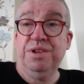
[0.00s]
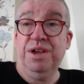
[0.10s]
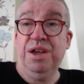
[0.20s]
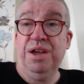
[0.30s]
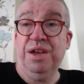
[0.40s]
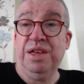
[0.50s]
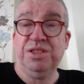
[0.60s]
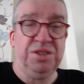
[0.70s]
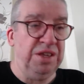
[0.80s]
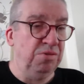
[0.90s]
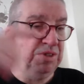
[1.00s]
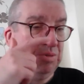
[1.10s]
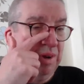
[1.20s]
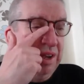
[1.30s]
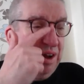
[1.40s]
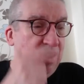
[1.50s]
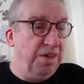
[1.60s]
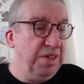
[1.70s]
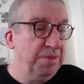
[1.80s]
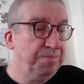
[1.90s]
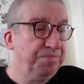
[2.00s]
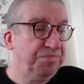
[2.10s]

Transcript: That's the oldest one I got, I think.